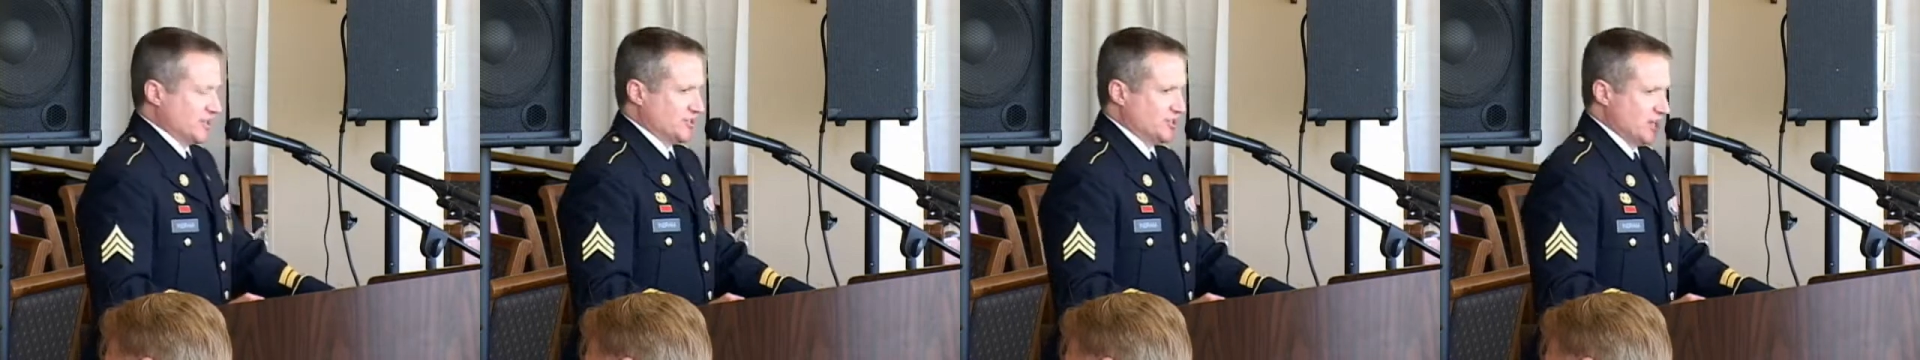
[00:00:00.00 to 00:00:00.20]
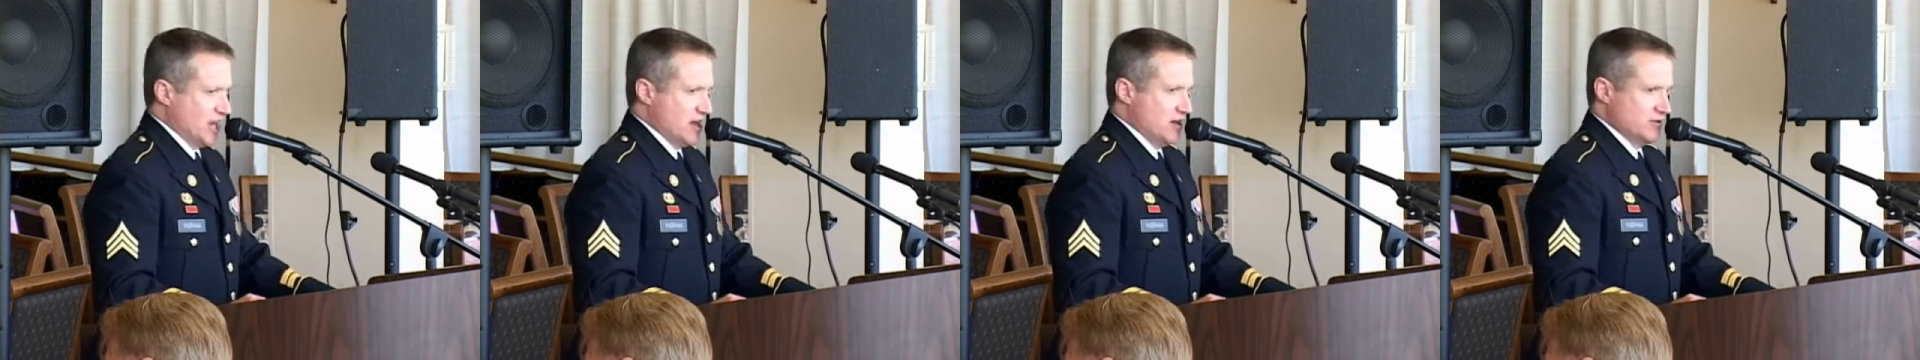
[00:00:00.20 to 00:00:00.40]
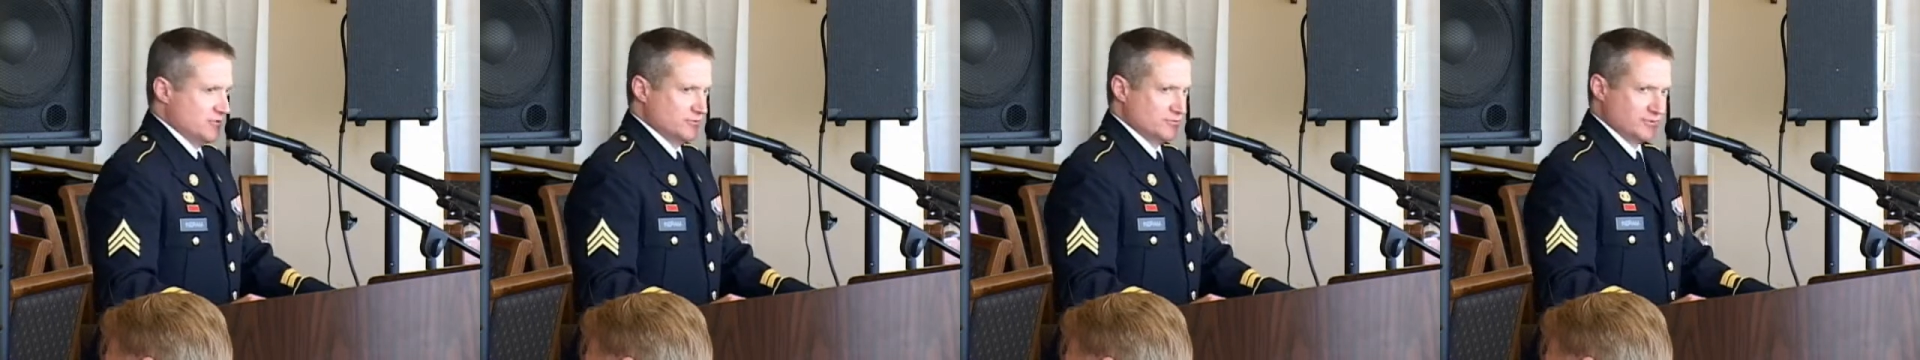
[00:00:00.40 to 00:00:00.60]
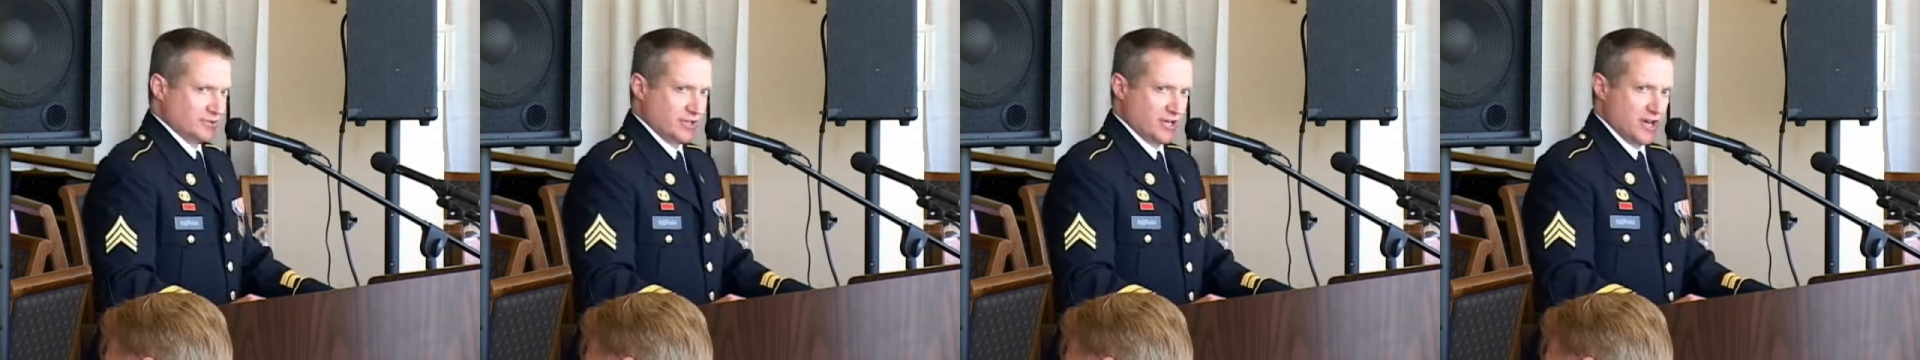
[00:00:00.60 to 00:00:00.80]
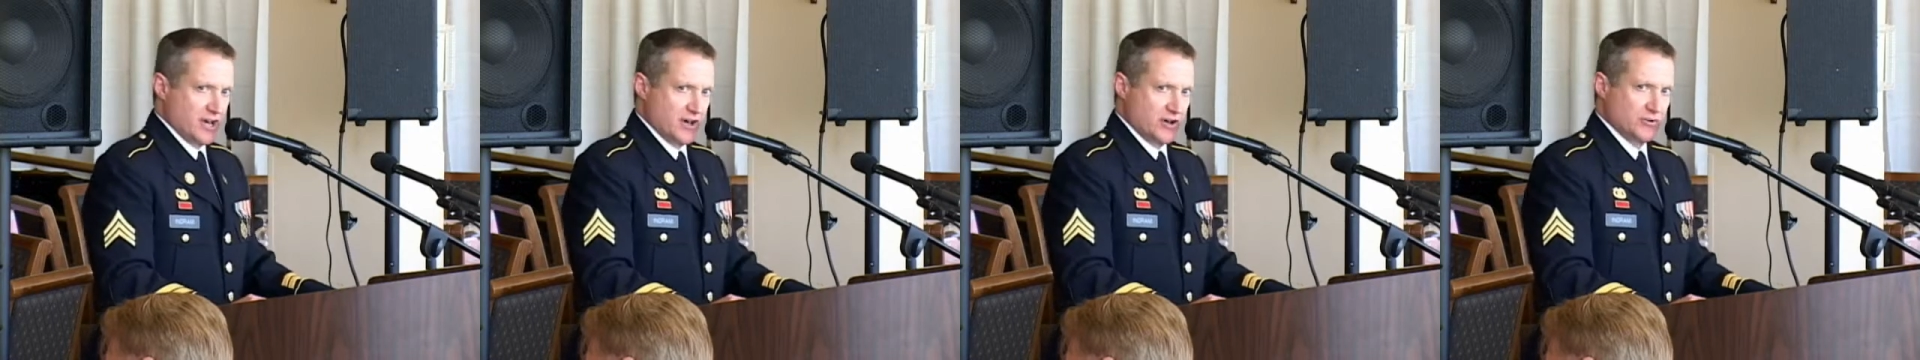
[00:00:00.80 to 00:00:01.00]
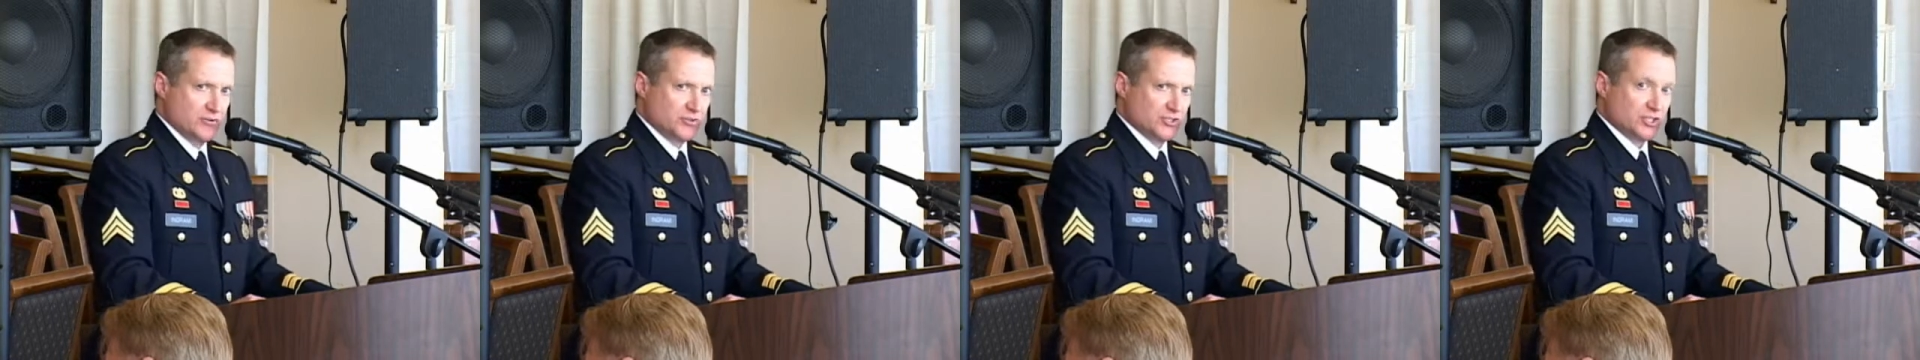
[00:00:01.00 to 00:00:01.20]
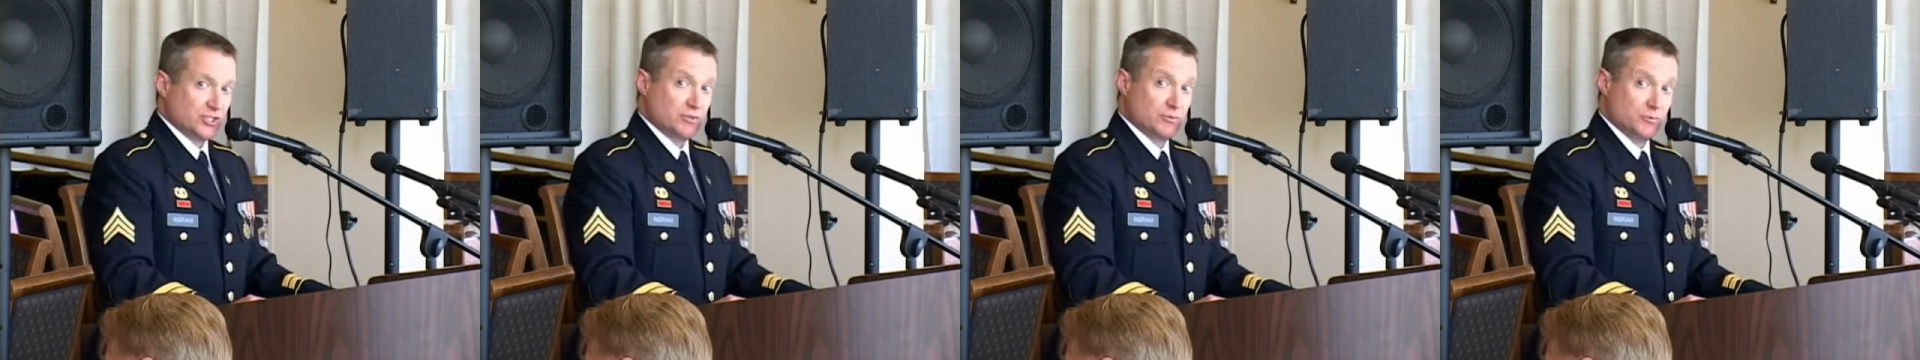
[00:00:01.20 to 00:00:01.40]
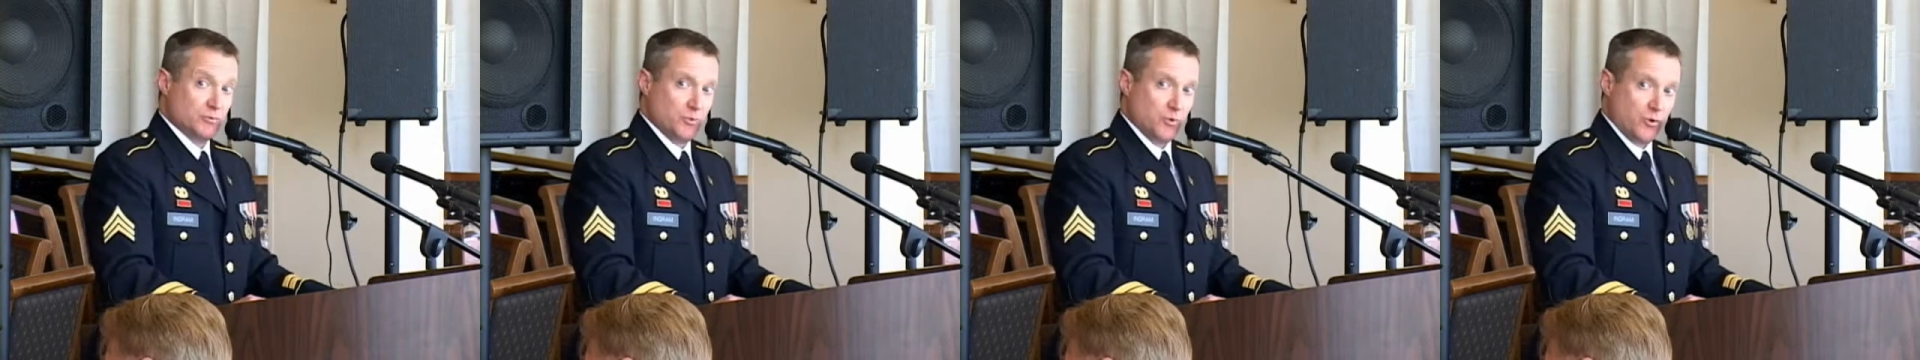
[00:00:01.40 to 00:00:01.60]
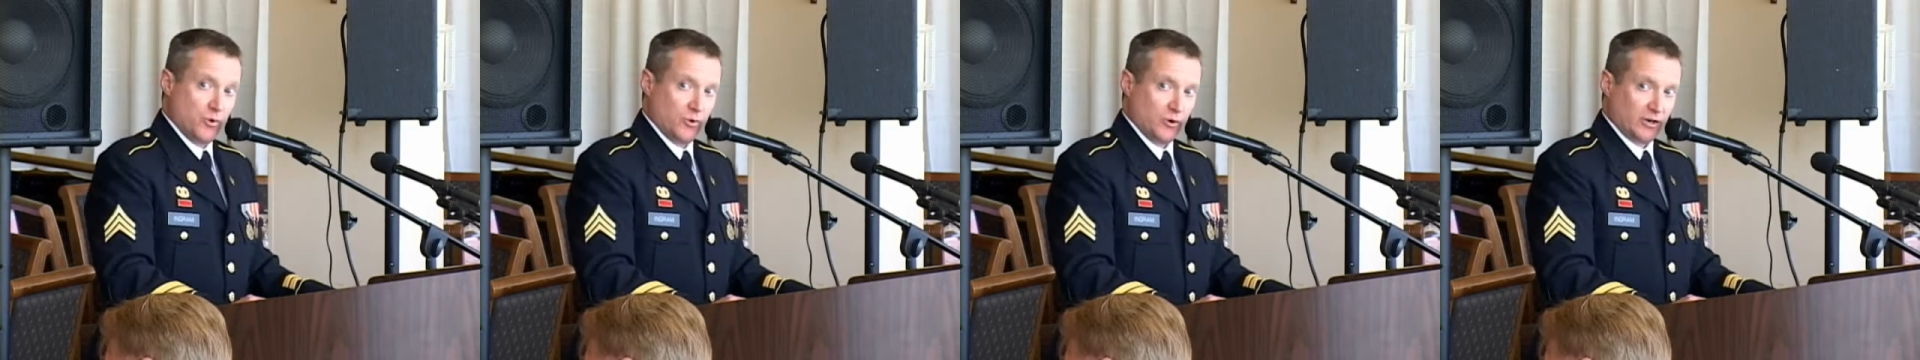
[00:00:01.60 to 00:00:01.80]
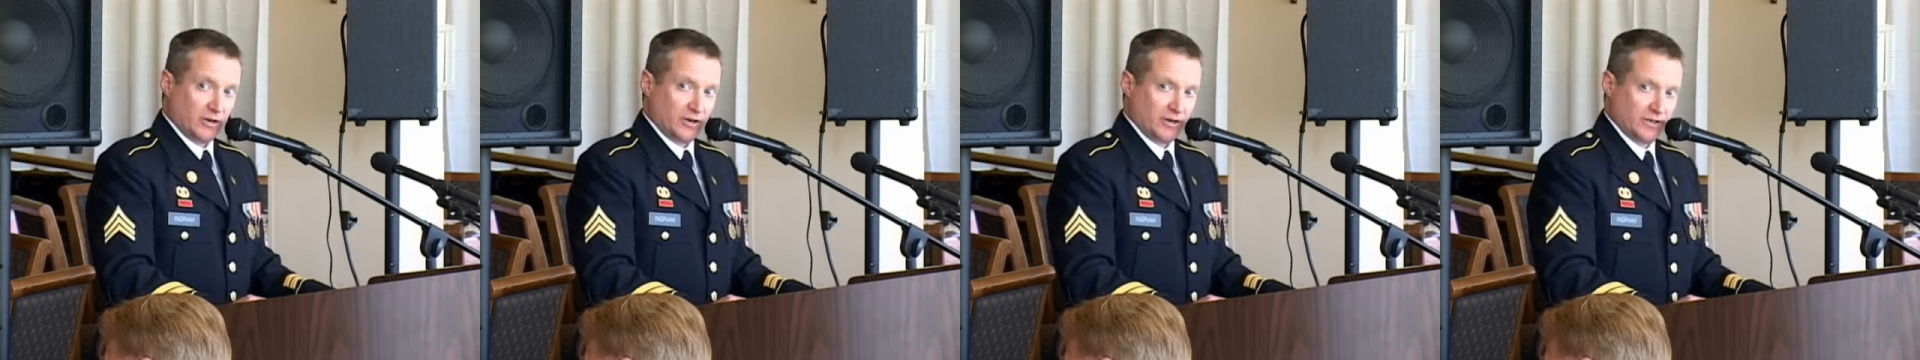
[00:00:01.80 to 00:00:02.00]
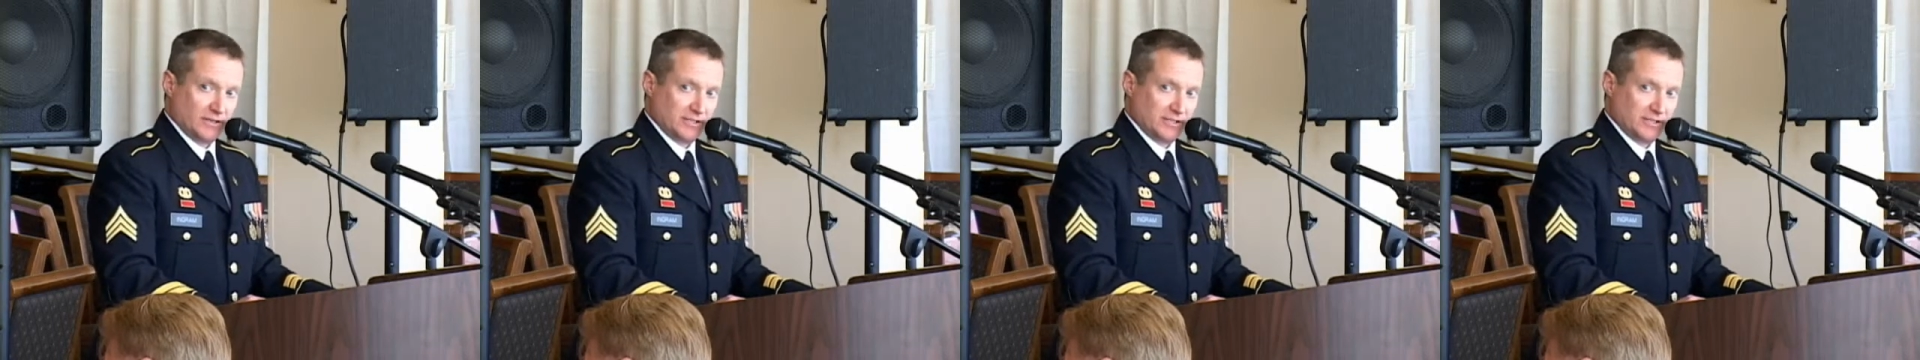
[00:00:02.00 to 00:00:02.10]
don't go to war.